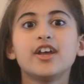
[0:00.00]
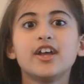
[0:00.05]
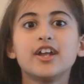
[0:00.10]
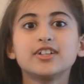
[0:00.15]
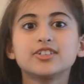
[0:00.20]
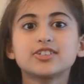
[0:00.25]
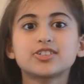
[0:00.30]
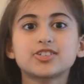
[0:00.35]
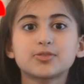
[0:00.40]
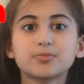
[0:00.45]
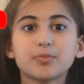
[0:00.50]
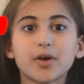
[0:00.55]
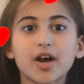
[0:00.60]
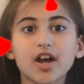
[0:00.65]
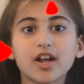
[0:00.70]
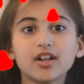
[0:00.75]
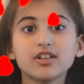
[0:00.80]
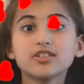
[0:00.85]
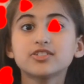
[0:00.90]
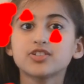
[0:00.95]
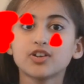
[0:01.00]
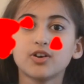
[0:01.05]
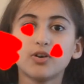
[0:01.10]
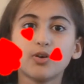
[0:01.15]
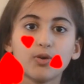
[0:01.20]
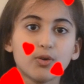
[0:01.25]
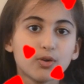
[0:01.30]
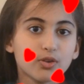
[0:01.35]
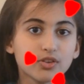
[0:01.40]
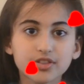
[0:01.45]
and smiled to
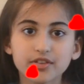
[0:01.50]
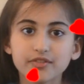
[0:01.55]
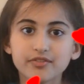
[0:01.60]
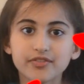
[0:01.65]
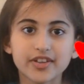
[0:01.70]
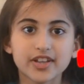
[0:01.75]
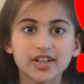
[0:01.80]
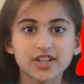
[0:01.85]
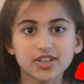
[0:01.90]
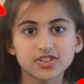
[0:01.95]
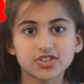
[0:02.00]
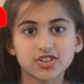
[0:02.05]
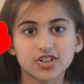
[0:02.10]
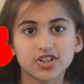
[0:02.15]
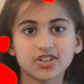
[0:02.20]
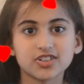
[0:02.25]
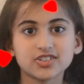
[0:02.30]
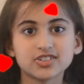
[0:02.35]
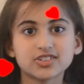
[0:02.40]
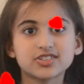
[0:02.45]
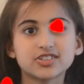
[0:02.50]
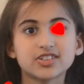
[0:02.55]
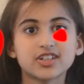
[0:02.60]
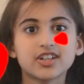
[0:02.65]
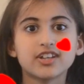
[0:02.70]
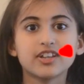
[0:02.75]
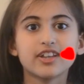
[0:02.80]
all the villagers